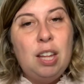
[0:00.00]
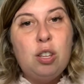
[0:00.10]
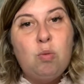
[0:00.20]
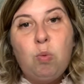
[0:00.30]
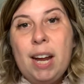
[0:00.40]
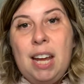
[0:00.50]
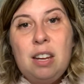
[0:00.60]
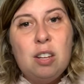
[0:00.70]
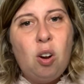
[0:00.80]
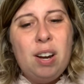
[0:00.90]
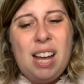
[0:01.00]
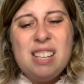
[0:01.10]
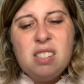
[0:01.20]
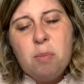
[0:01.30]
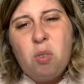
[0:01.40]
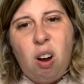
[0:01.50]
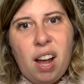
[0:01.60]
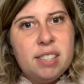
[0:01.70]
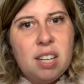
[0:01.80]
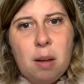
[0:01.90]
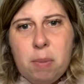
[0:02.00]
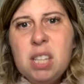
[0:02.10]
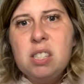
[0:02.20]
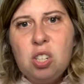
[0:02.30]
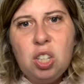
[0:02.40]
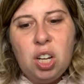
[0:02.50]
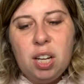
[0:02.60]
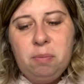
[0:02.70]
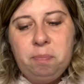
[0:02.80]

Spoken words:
It's rain, it already has some cracks in it, but it's still good.